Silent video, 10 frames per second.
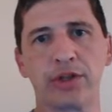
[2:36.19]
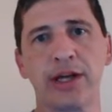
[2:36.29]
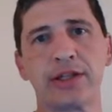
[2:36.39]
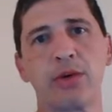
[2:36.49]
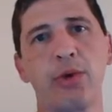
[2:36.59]
So
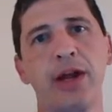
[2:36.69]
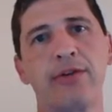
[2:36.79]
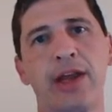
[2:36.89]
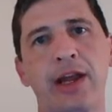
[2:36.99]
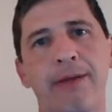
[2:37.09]
that's a way
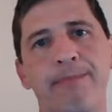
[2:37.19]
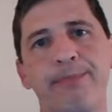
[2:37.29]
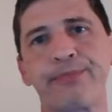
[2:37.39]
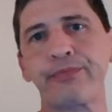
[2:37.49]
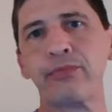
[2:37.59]
of getting
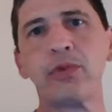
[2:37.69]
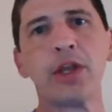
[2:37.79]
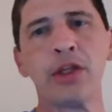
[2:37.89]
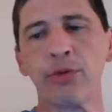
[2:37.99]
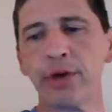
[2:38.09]

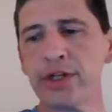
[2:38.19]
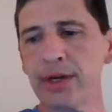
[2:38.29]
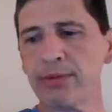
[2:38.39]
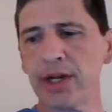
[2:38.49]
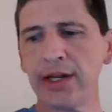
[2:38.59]
3
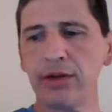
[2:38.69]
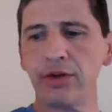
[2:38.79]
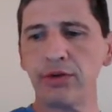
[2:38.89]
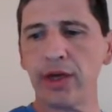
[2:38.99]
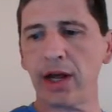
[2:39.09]
gems, and I
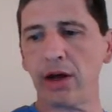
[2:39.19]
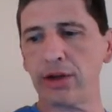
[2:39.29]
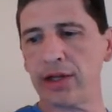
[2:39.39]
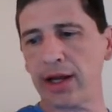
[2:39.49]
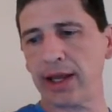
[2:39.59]
didn't do that
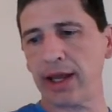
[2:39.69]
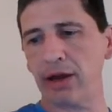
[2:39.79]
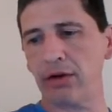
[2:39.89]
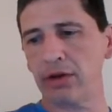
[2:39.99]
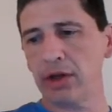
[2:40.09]
on that
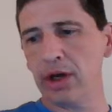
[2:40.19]
account.